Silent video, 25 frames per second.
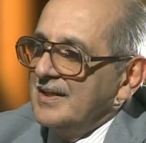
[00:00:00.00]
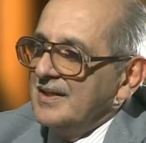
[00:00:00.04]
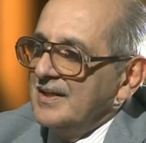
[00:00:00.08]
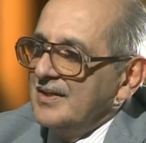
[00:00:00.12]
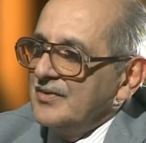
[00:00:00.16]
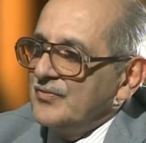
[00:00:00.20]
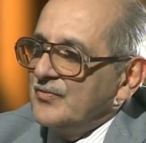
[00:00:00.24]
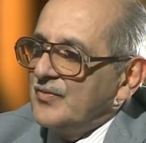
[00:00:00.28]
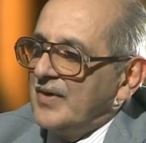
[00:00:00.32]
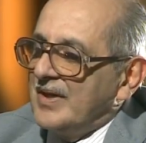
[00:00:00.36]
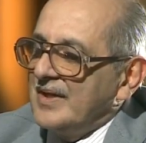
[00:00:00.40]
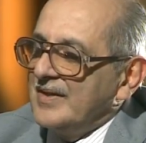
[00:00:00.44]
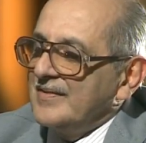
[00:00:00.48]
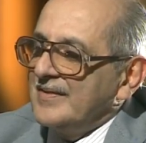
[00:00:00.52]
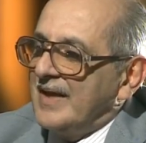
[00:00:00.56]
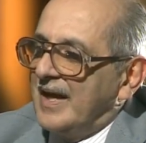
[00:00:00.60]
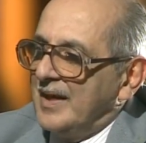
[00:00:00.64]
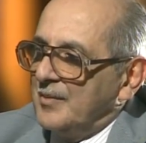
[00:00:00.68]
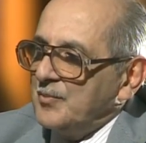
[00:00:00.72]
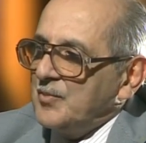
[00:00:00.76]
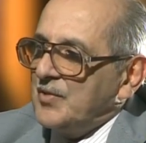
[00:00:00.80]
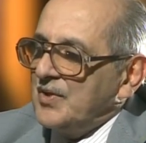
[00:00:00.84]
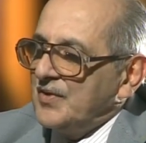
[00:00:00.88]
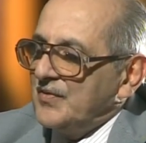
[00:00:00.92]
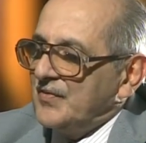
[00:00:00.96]
far as
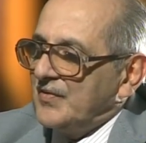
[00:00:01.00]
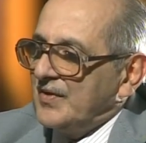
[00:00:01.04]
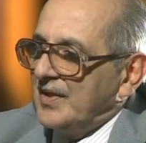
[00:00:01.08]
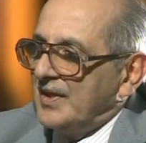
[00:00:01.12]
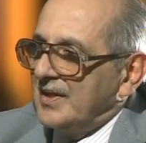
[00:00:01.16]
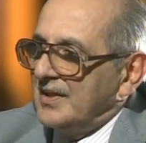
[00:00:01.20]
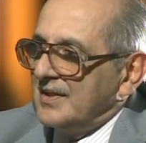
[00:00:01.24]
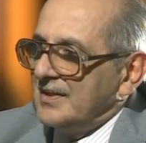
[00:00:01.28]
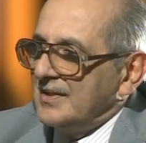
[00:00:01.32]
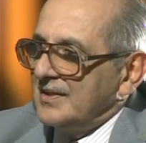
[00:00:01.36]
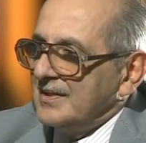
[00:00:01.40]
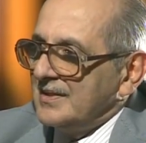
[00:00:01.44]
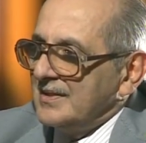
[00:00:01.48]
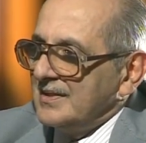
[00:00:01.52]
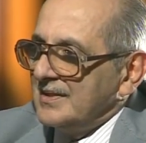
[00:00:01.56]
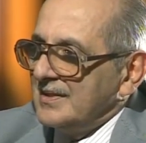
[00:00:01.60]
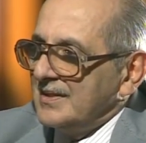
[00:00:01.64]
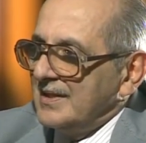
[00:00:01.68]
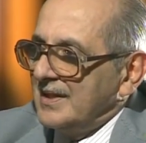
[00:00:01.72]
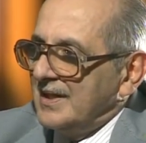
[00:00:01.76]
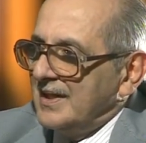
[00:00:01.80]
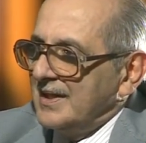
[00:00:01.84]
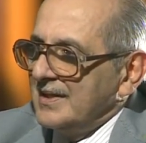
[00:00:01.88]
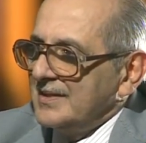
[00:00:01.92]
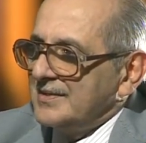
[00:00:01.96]
I'm concerned,
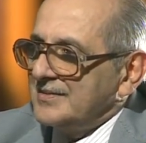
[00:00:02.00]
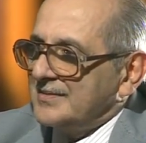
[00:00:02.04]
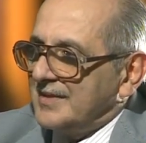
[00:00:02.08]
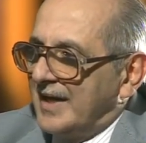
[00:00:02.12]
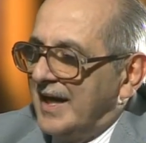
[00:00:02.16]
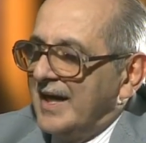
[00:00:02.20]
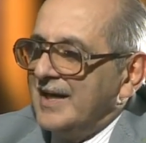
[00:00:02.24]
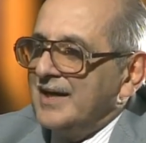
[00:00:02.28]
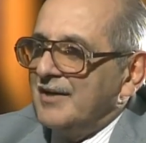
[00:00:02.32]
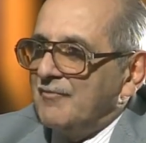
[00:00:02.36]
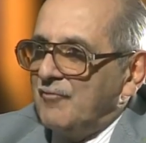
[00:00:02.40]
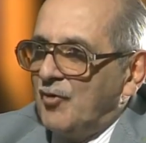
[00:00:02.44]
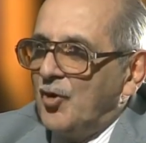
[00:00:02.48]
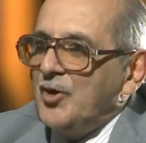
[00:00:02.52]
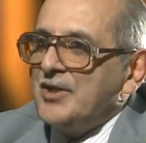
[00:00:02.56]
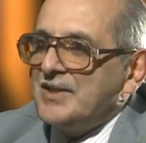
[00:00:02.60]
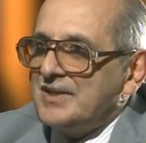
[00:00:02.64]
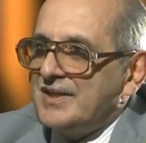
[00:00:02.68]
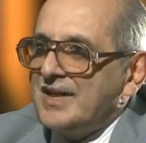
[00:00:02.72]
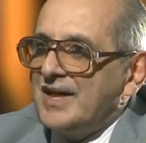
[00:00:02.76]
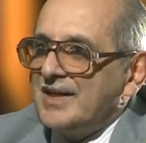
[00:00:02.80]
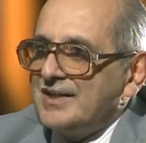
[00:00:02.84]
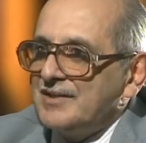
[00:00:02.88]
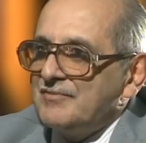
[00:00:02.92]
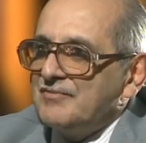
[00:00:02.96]
I try and avoid
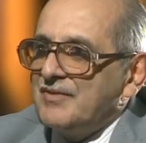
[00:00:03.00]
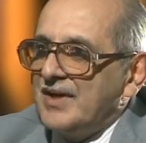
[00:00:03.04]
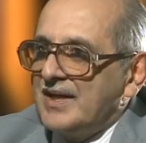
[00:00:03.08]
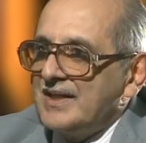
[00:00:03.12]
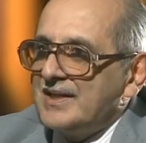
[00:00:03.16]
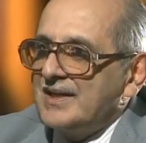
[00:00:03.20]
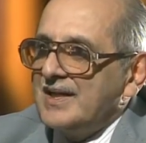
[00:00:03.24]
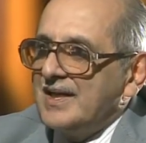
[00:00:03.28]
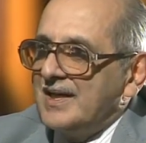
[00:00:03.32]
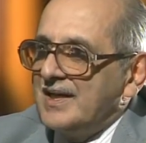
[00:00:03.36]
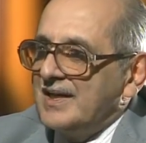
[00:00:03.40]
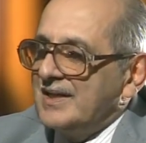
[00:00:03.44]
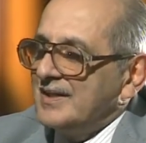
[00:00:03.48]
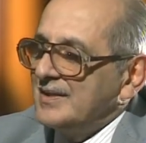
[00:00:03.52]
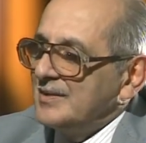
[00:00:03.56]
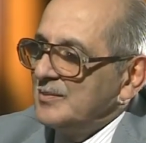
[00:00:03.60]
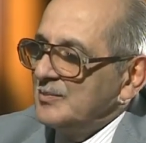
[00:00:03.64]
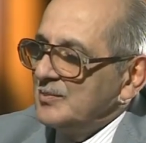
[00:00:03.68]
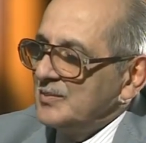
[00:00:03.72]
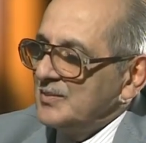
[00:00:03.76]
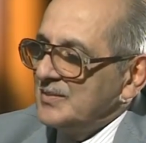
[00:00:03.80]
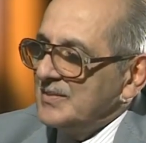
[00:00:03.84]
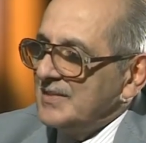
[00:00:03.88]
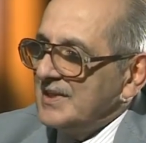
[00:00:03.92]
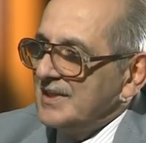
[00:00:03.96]
that if I can,
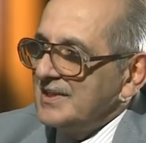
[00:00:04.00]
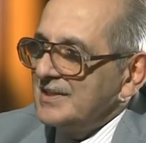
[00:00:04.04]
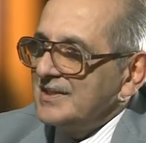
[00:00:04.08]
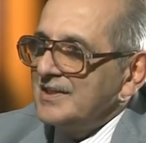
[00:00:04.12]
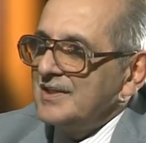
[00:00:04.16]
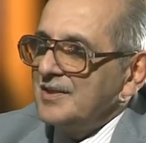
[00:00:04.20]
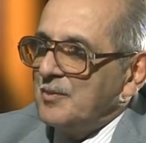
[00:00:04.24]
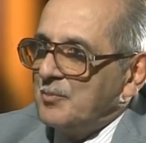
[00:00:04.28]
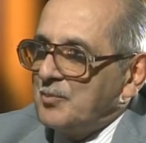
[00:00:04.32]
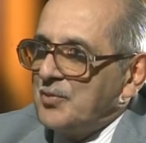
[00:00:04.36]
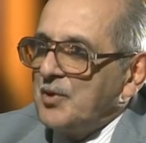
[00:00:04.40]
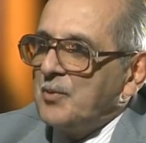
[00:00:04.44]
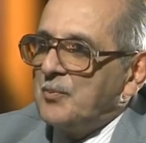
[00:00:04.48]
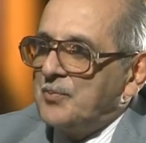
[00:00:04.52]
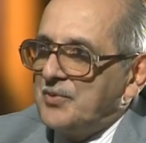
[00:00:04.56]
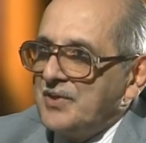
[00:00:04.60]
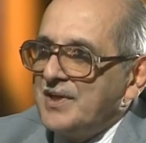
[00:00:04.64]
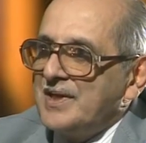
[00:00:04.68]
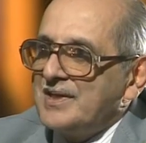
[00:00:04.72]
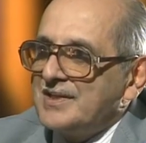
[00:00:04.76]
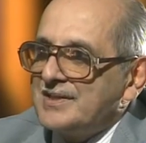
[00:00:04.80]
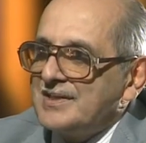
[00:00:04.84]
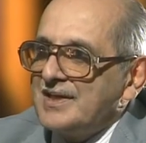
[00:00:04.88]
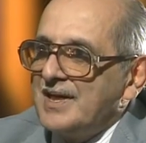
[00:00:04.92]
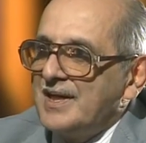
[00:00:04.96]
at an
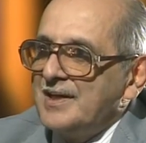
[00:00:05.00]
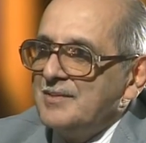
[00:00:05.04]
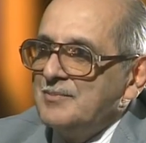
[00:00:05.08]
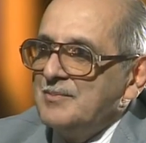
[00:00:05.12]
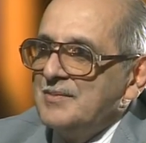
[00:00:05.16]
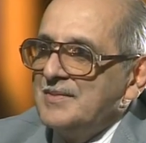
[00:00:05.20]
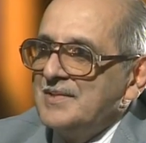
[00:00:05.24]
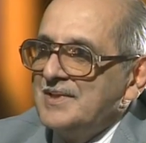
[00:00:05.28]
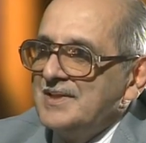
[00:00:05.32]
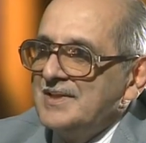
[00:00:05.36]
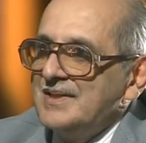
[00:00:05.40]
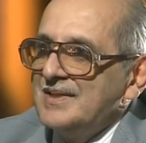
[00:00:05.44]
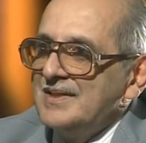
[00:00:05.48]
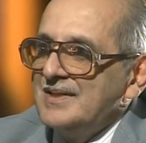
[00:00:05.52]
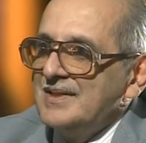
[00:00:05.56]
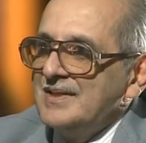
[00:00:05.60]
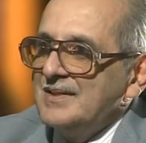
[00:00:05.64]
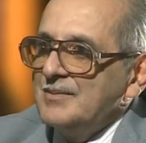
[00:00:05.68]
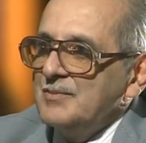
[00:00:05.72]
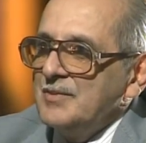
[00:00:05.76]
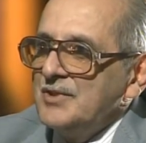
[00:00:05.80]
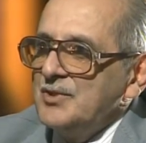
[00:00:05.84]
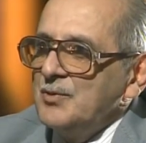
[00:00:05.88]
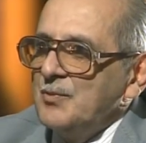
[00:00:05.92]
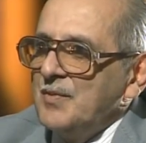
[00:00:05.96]
appropriate time.
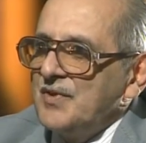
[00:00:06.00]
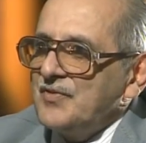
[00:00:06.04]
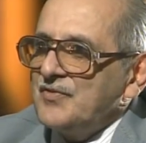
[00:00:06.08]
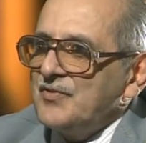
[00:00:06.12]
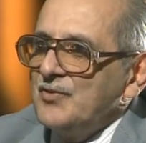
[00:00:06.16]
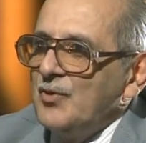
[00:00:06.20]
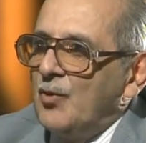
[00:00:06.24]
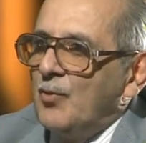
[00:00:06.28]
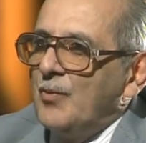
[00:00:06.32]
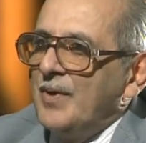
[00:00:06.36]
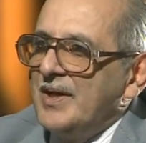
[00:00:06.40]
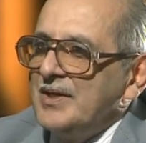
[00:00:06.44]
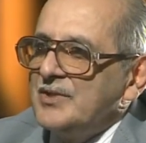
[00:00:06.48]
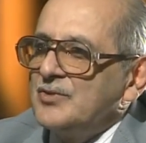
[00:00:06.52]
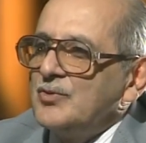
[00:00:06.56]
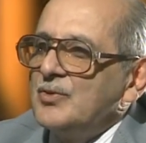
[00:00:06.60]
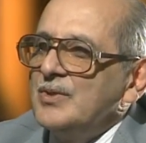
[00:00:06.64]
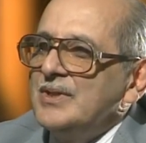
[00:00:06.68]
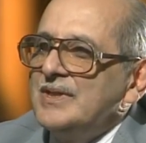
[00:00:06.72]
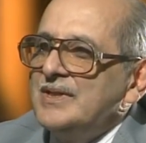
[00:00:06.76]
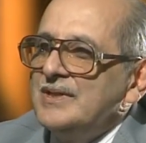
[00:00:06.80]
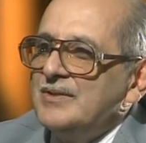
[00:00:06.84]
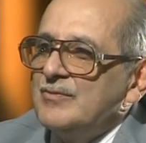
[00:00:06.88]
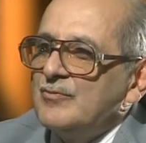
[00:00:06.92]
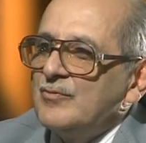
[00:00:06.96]
You must know when to
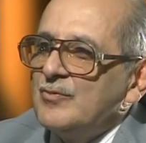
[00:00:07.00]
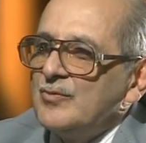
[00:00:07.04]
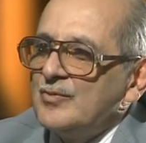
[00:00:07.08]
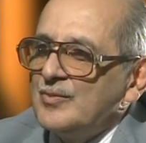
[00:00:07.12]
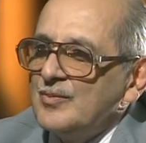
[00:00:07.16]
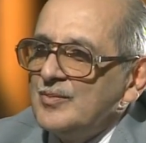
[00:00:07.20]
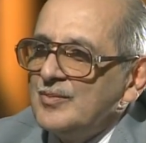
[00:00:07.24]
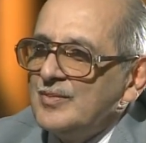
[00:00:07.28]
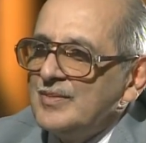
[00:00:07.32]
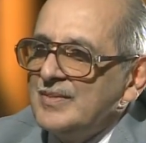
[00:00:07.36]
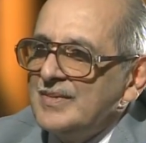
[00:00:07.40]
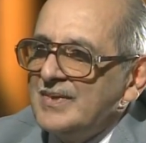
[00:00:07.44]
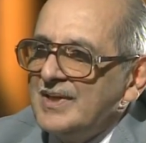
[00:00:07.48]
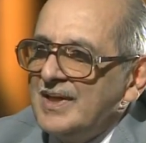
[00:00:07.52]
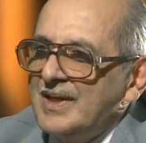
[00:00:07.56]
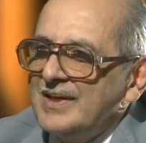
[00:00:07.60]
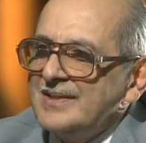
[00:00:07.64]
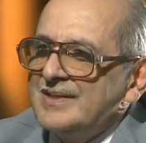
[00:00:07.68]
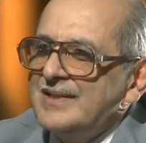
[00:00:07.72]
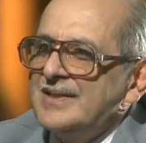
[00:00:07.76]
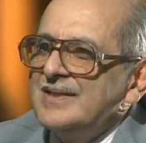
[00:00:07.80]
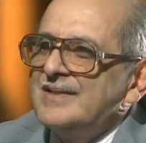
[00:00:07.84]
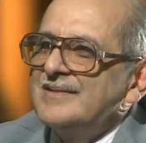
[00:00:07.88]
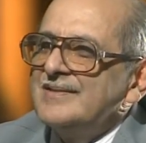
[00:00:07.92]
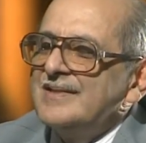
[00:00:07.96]
leave. I
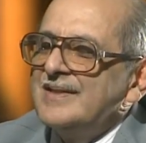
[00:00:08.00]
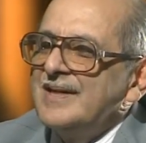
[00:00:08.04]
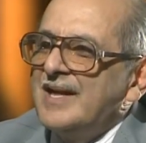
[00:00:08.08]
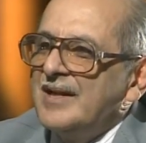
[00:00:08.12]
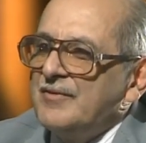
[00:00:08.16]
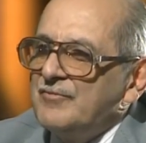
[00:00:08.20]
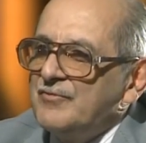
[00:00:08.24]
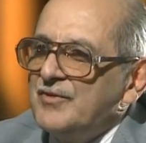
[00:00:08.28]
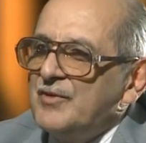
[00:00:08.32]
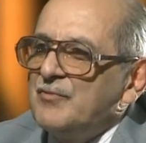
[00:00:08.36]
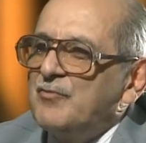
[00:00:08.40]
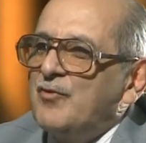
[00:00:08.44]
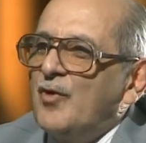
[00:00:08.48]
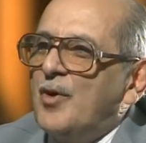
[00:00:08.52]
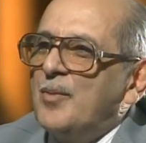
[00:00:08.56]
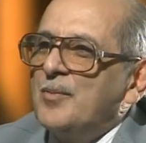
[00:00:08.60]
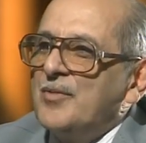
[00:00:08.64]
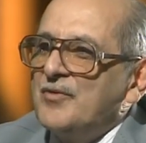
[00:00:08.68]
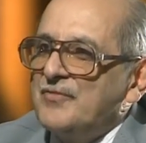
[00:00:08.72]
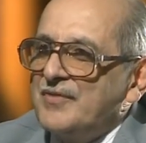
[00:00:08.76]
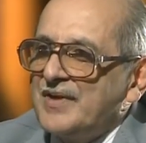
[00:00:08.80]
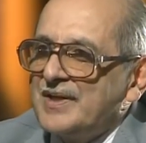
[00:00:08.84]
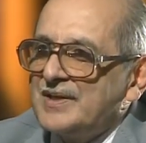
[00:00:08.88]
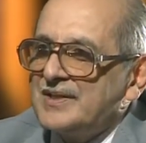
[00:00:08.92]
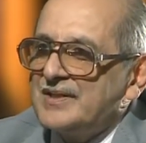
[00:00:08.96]
think it's in every form
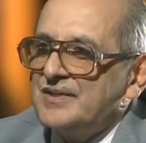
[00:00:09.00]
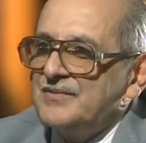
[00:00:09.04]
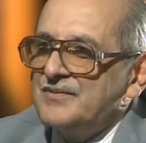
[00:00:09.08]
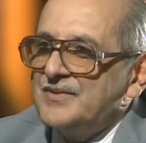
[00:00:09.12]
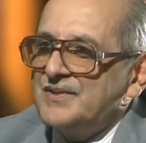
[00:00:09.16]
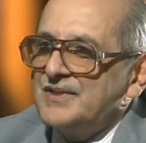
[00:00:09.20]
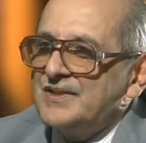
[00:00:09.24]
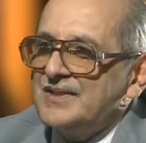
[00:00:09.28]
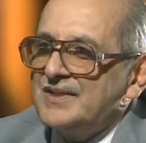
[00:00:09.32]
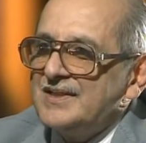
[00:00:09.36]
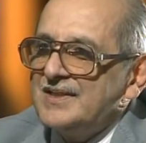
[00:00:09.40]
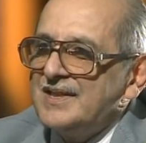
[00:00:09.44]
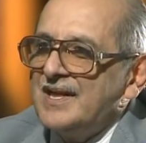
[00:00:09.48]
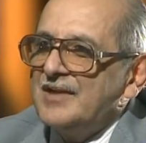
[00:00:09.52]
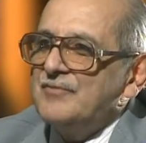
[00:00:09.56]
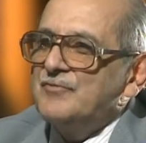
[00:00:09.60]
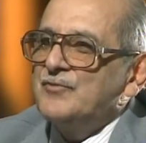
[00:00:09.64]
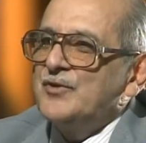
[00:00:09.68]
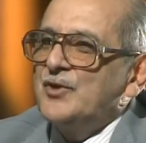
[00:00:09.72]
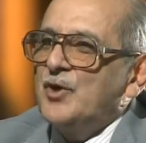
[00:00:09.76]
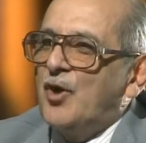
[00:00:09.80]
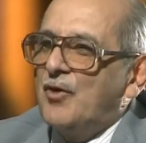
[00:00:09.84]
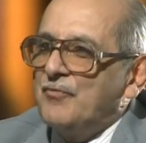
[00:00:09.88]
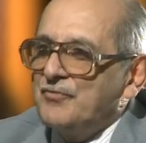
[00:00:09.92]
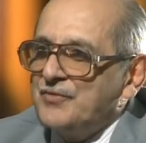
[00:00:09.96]
of activity, in
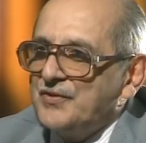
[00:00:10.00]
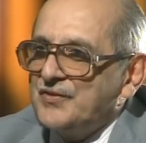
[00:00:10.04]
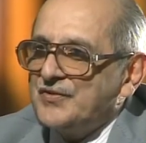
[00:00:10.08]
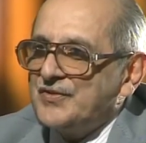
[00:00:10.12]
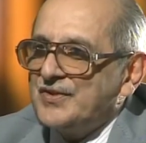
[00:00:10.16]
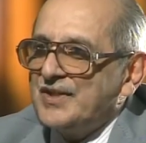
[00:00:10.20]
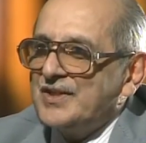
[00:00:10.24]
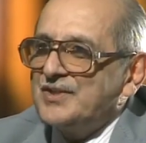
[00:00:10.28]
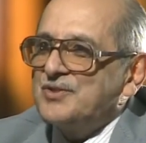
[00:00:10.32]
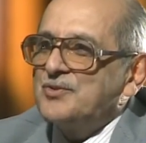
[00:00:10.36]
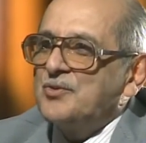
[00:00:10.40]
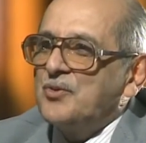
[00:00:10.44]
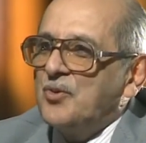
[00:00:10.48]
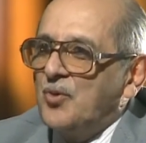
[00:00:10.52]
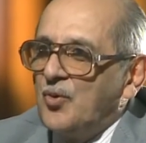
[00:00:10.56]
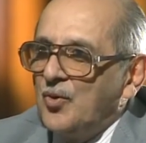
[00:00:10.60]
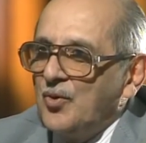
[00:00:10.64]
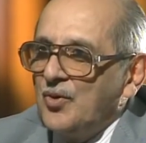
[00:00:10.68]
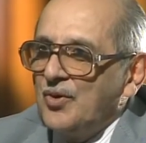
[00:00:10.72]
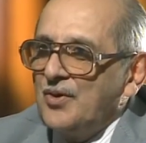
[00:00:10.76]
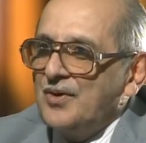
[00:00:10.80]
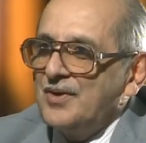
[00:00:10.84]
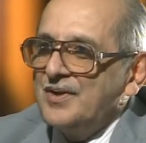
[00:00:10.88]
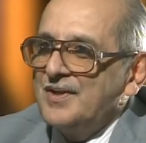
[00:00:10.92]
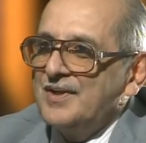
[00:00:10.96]
every office that you
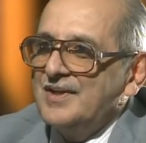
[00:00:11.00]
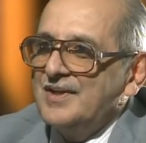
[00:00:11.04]
hold.